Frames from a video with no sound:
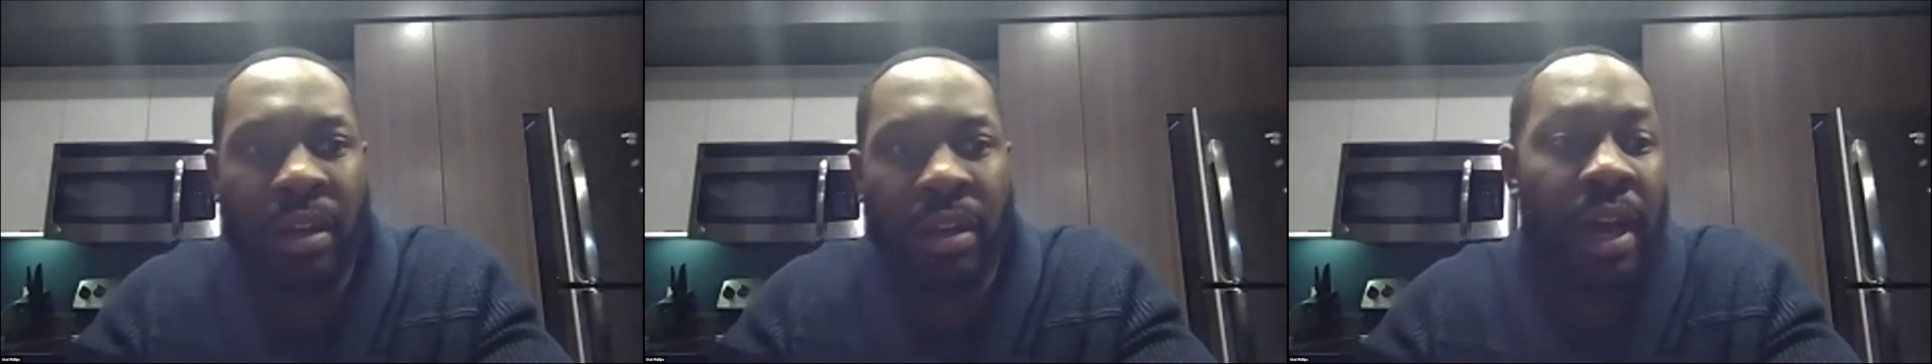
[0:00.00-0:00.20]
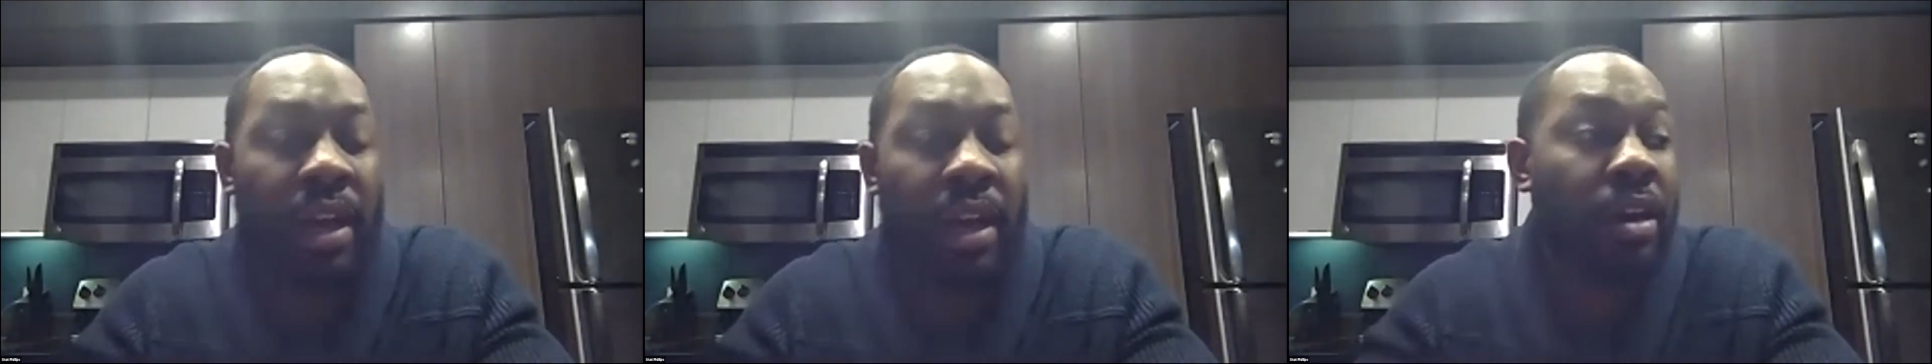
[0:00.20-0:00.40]

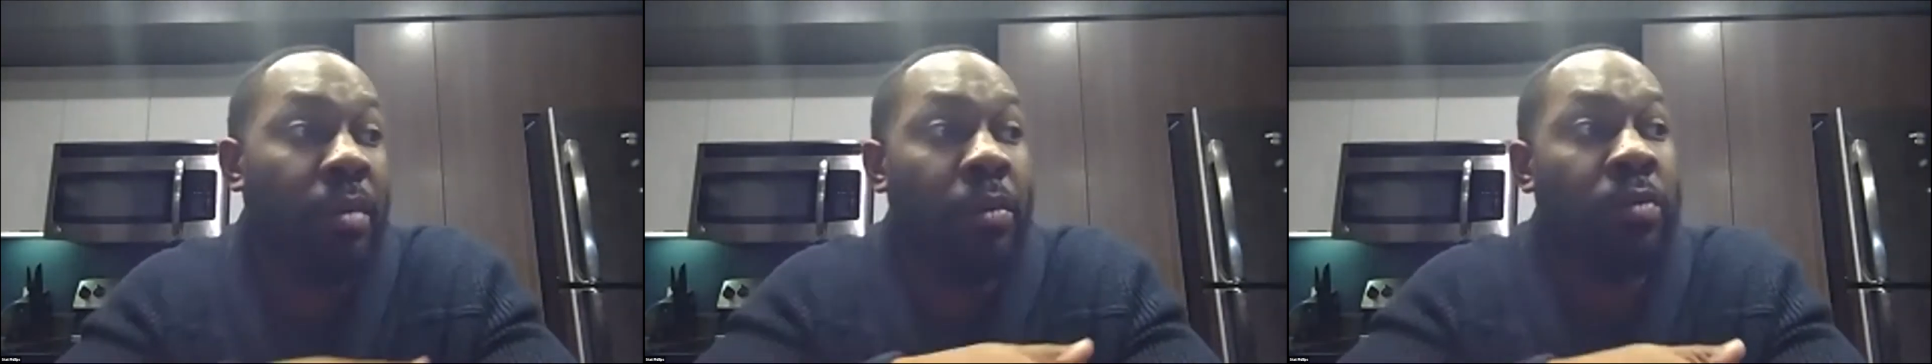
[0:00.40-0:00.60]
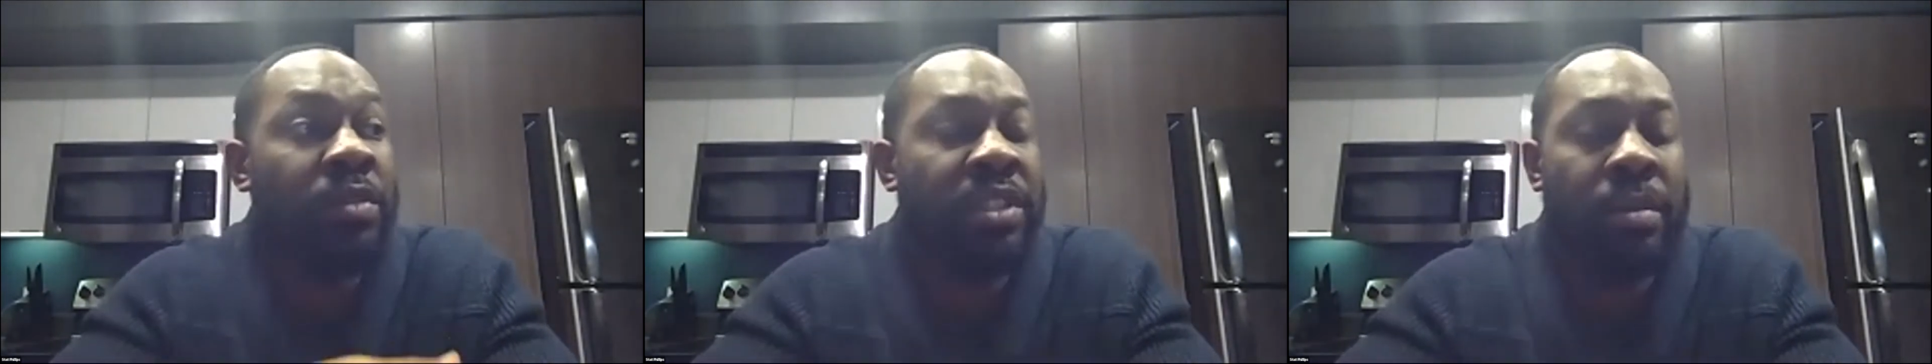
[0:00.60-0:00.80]
and I can
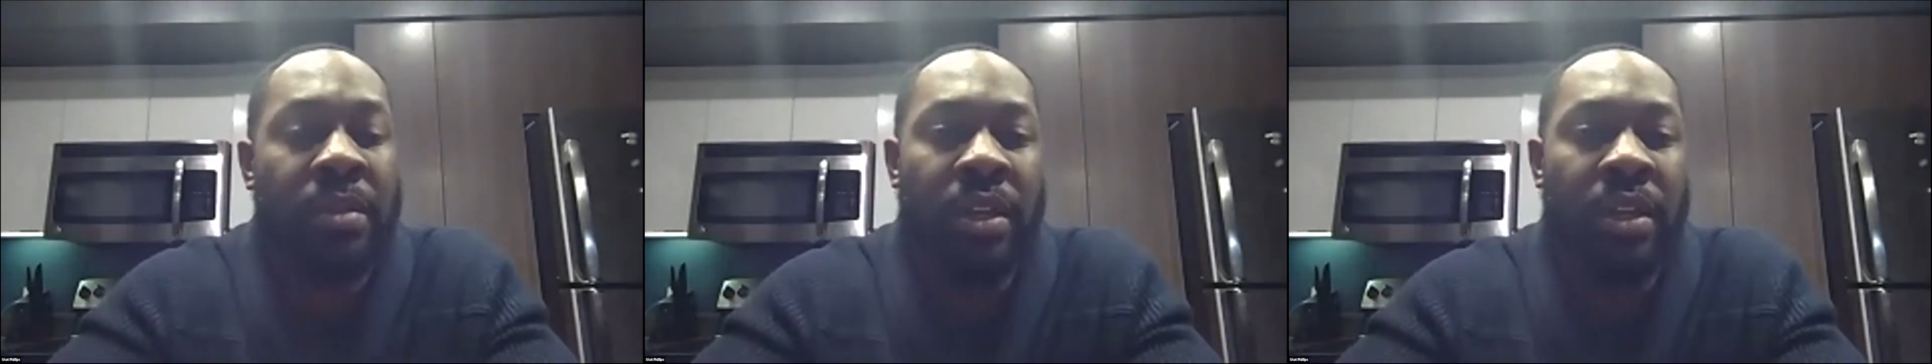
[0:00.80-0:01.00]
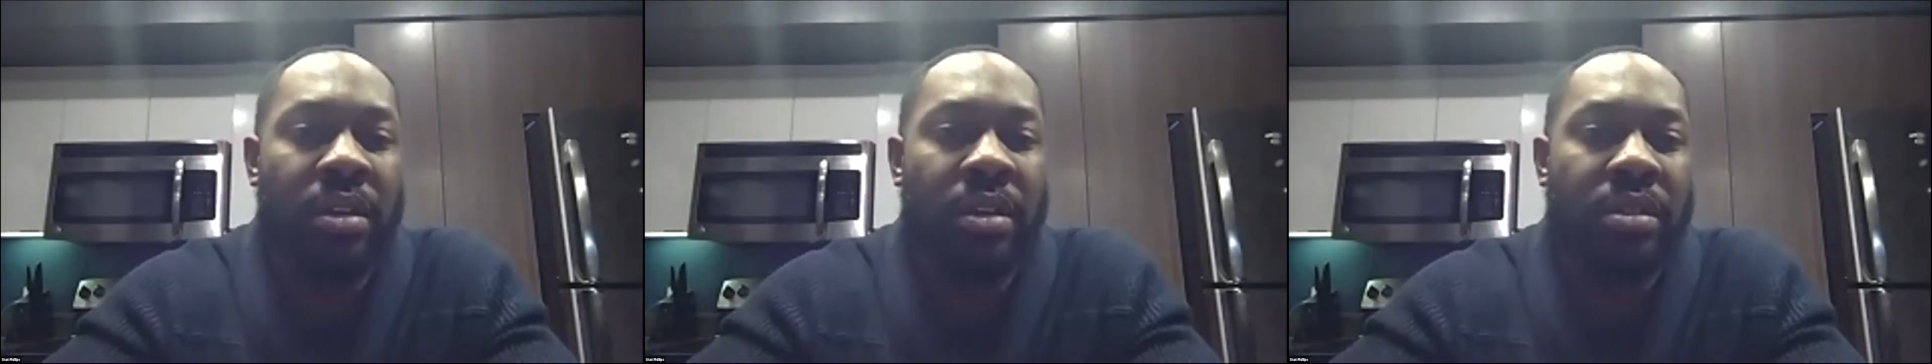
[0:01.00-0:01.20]
come up with
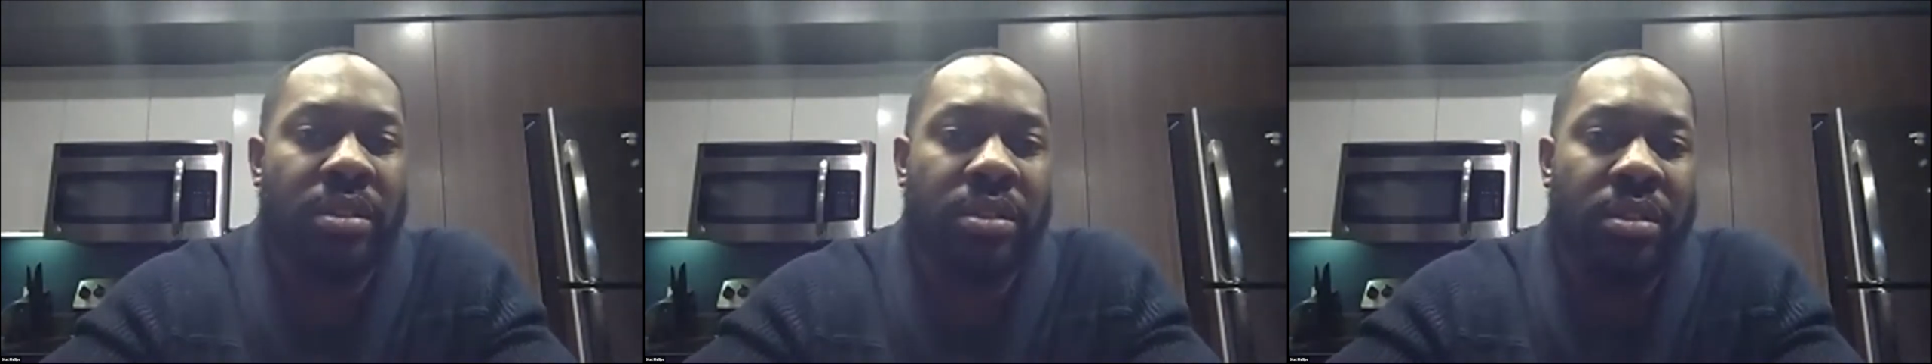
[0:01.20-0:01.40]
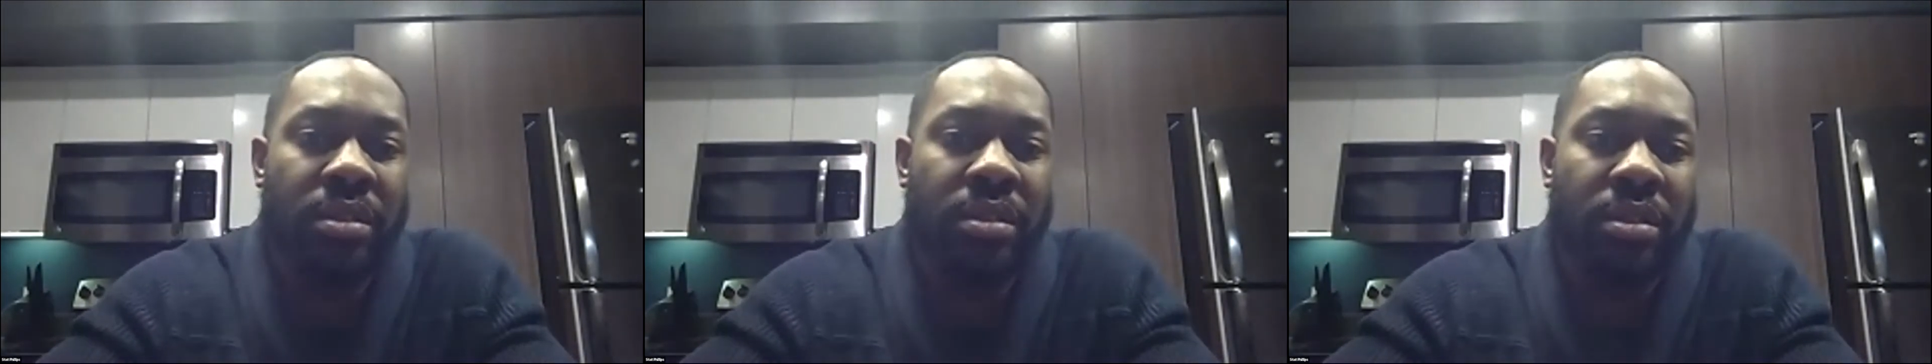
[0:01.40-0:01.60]
something
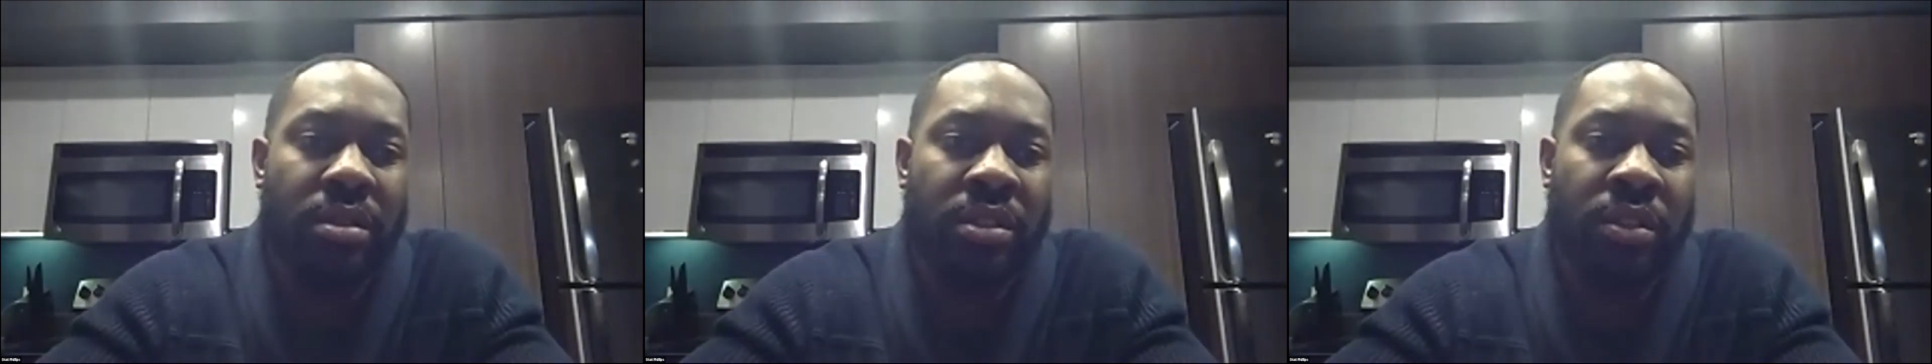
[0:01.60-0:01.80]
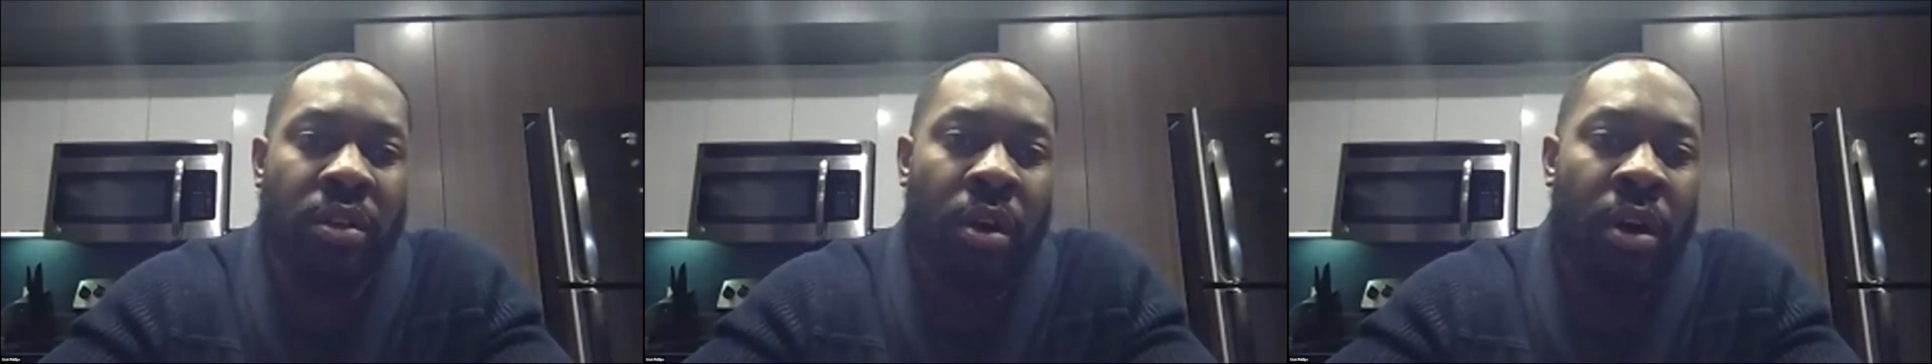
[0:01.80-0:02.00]
else.
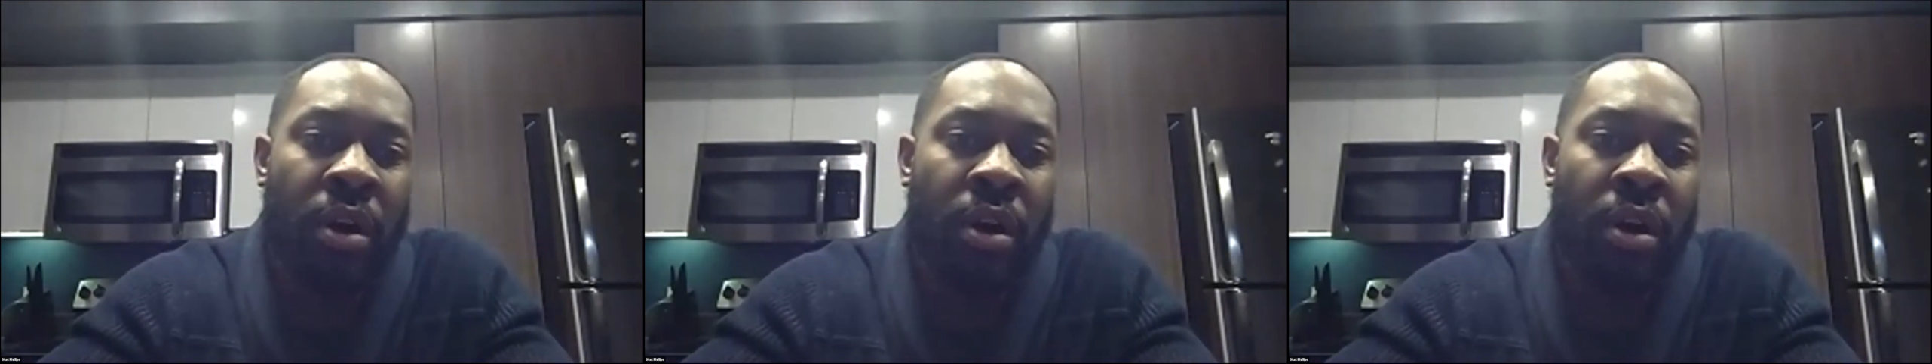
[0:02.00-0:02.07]
So the art